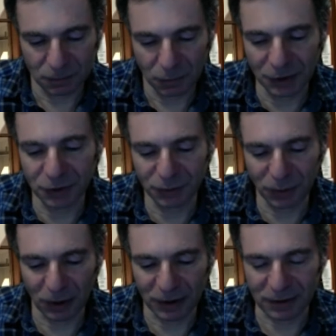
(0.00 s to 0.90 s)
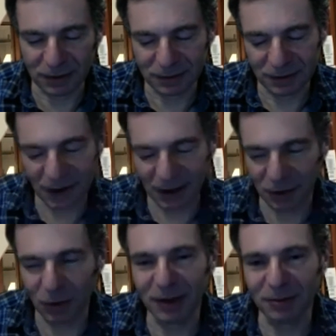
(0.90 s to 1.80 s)
wonderful and
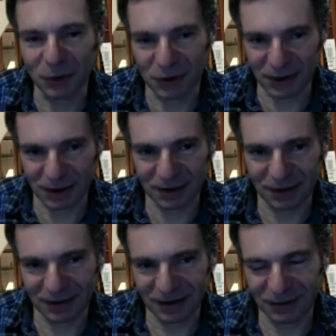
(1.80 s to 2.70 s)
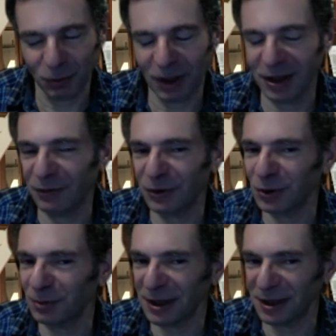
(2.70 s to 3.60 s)
great music, whatever
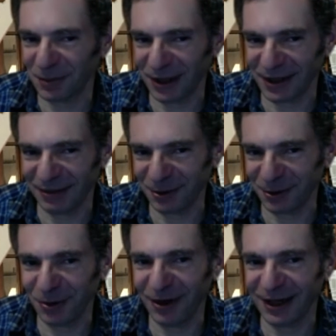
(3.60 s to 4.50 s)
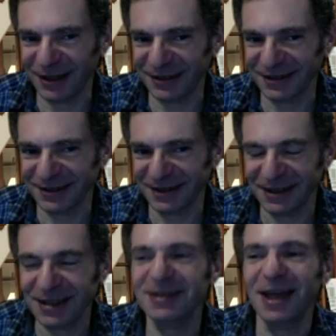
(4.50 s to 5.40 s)
you mean by that word great,
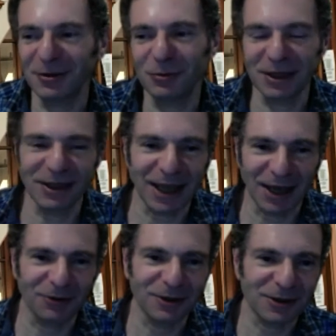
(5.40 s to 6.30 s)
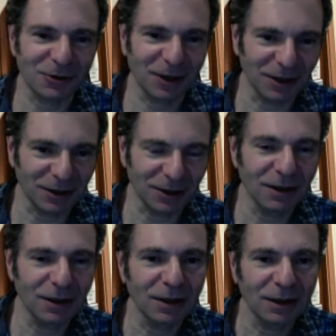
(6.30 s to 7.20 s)
that's not really how it's created.
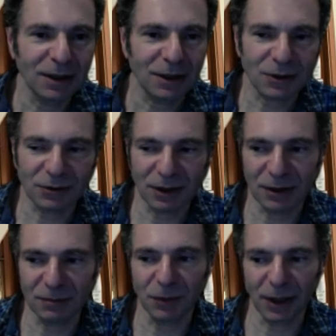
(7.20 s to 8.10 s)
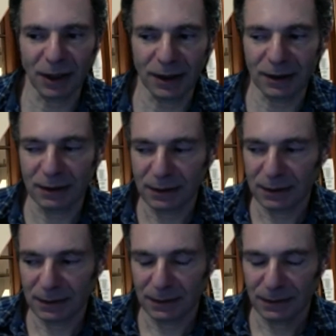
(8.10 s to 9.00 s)
It's created by
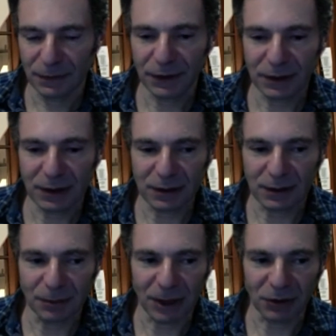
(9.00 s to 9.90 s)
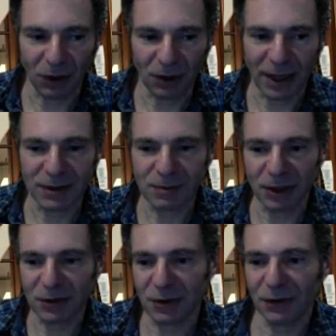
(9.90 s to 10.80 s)
thinking about all
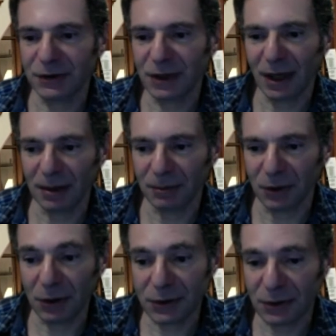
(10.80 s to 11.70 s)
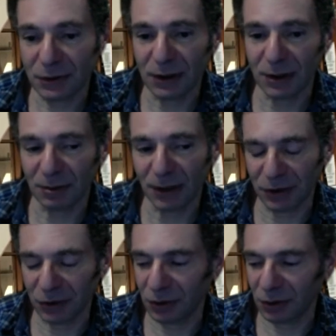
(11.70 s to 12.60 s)
aspects all the time, and also thinking
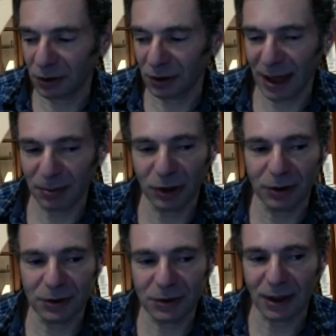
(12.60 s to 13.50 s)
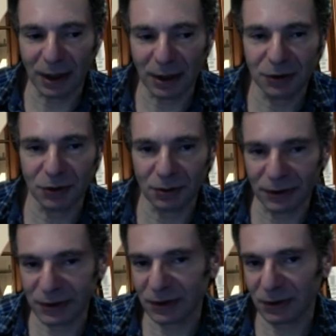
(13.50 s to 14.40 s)
about your collaborators and your
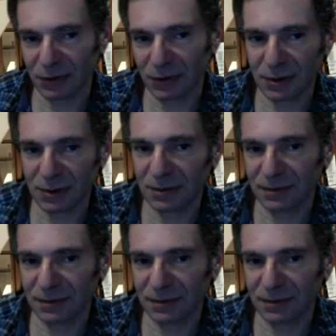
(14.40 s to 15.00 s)
listeners.